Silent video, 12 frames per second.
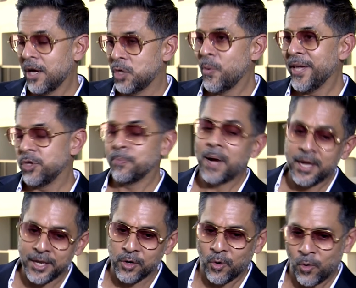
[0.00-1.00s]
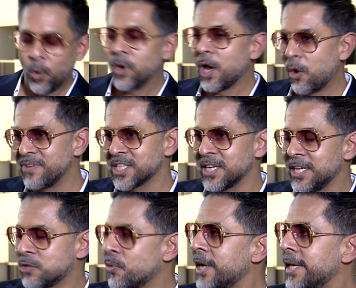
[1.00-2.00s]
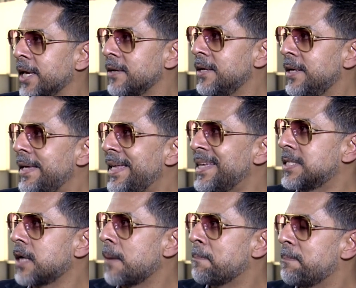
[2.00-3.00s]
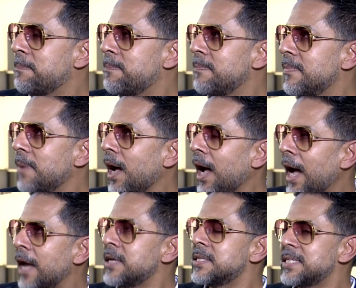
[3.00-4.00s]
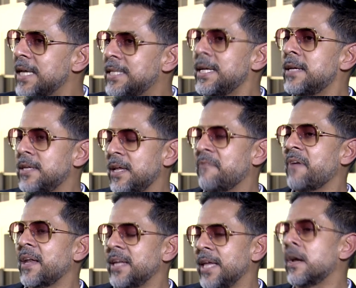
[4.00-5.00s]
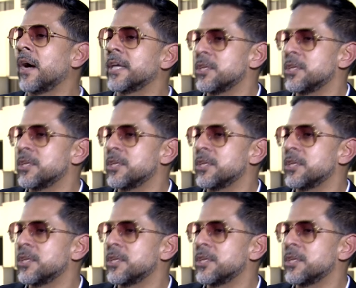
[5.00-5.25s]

are doing in Dubai, and Ola obviously is running it, is our highest attended event in our